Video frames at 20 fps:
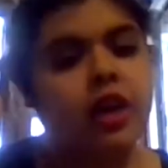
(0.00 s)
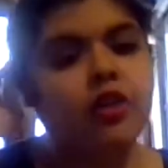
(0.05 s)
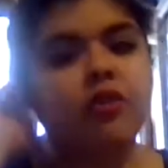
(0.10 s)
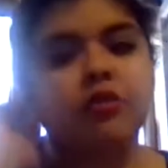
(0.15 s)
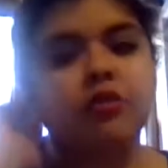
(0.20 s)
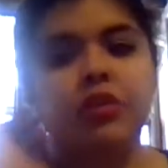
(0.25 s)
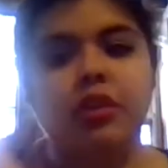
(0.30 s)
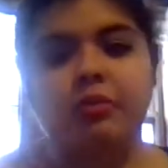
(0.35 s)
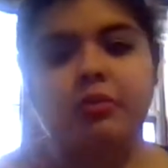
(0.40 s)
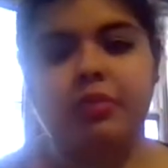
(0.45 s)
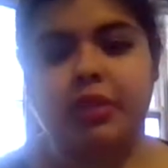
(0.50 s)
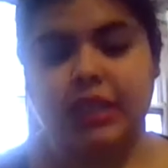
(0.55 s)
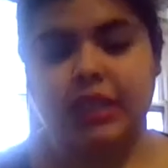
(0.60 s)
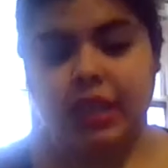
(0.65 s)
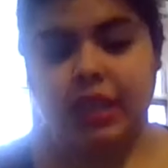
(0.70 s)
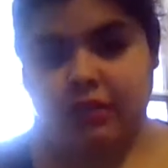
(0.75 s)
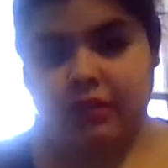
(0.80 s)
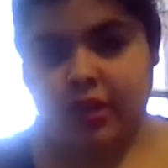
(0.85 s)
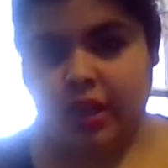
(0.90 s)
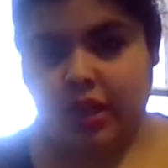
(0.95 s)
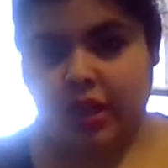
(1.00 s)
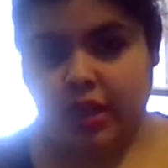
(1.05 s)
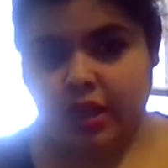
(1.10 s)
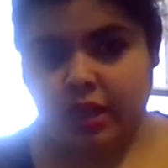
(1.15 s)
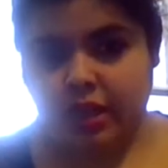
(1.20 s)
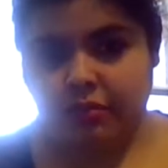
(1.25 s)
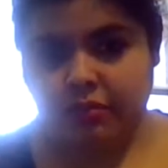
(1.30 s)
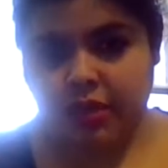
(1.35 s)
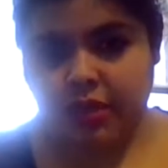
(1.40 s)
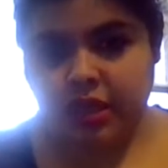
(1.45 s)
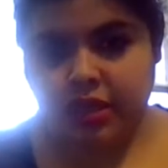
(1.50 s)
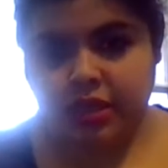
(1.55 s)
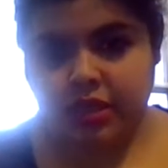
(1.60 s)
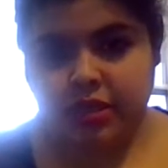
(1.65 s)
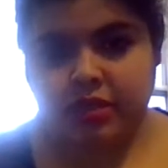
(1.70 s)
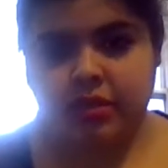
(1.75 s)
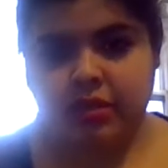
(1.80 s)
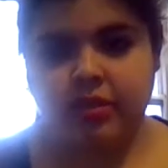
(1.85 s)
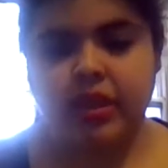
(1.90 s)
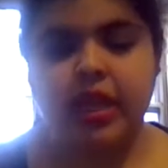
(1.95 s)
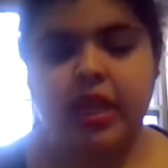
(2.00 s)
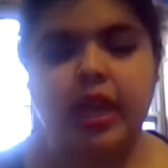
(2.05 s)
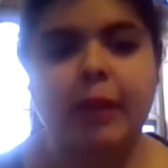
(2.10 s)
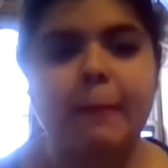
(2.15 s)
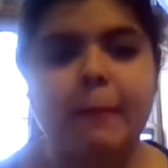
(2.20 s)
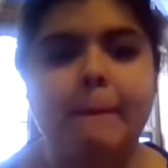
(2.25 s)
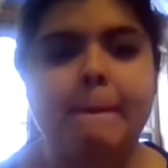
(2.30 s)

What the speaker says: really put that one on that much. Okay.